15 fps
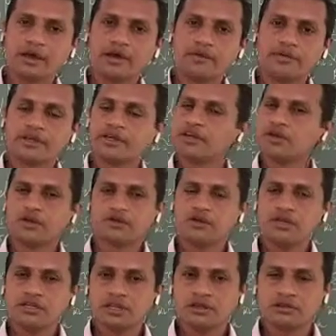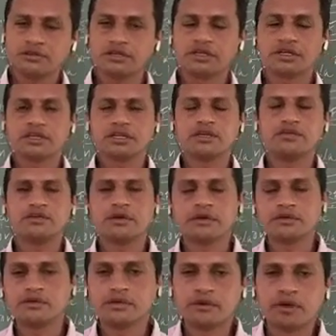we can not only the literary
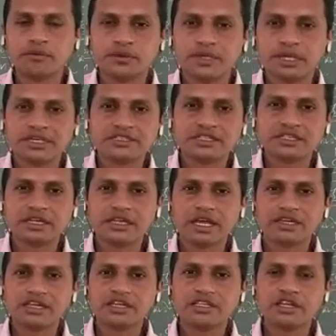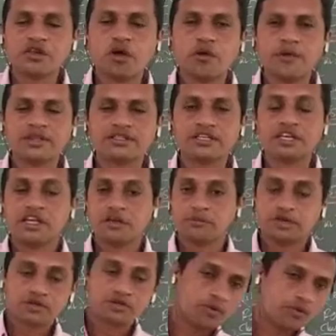work, we can say the writing the novels,
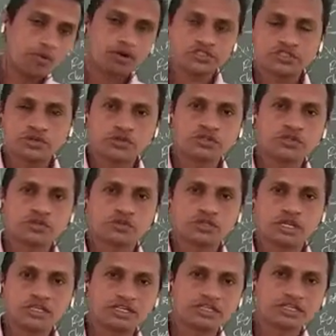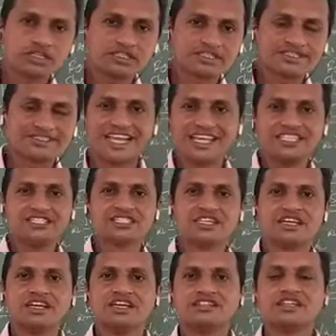but also totally
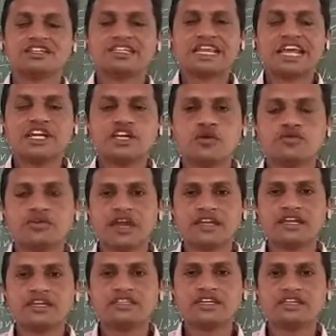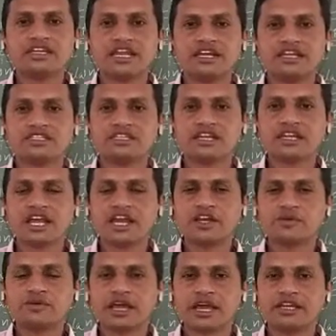change the trend of writing the traditional kind
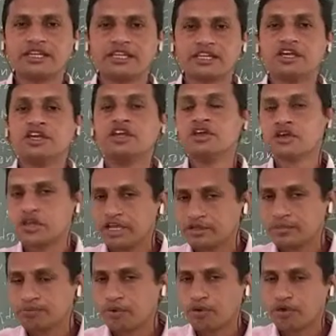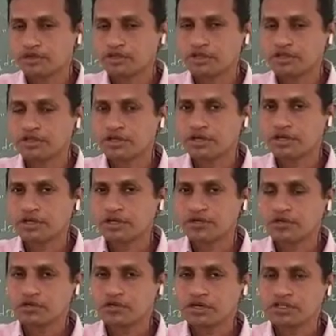of writing in the
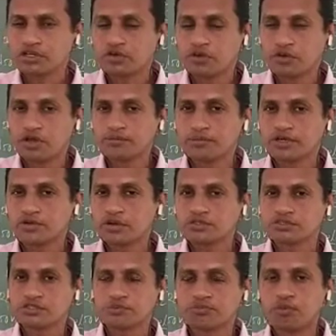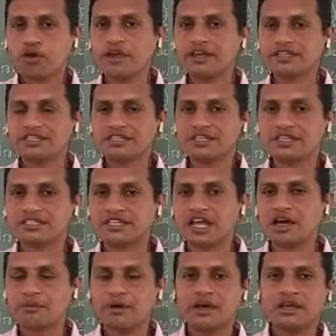not only the novel but also the poetry,
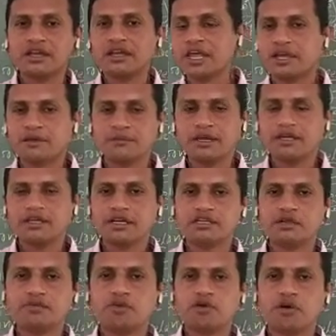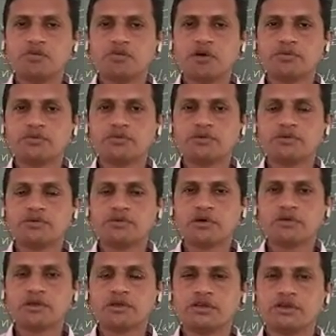drama, and many other form of
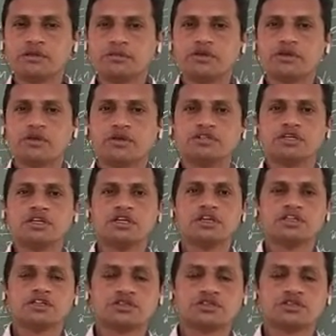novel, because the